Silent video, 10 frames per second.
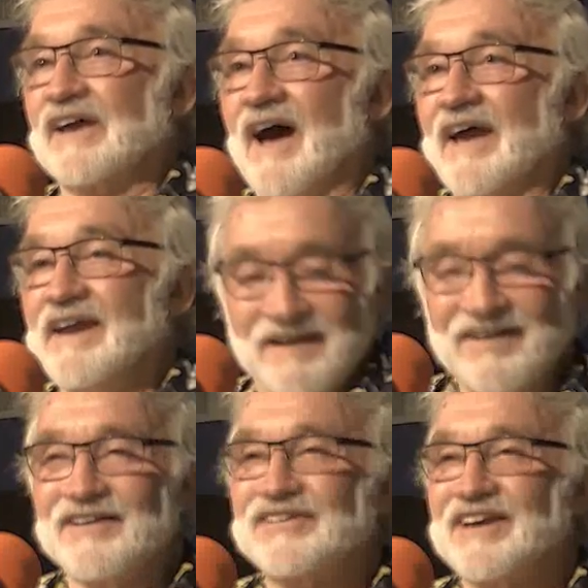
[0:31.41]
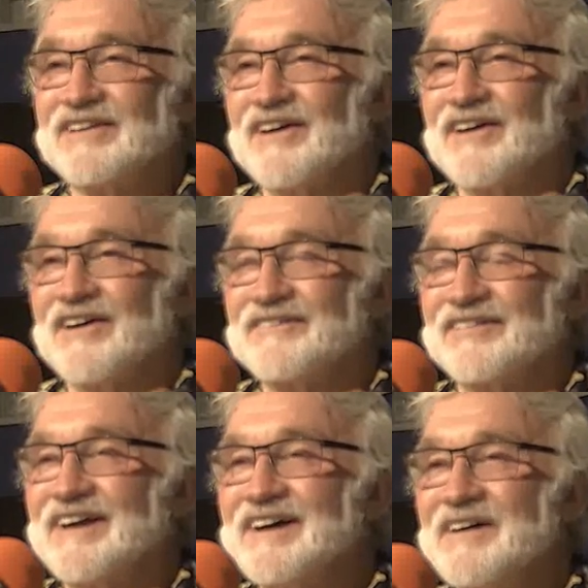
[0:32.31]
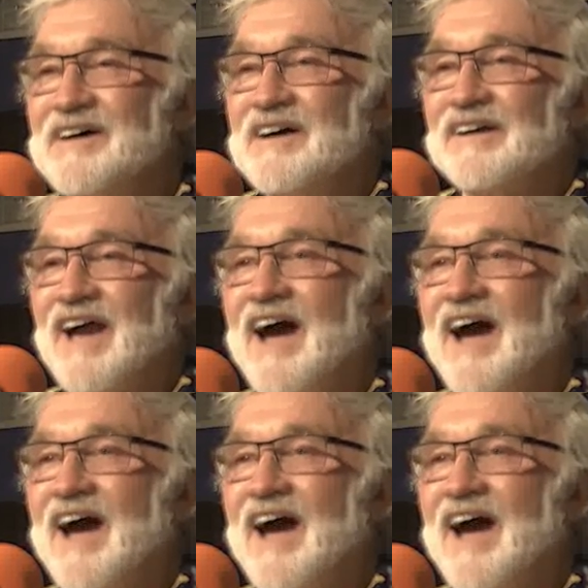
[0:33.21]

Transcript: is Kay. There she is over there.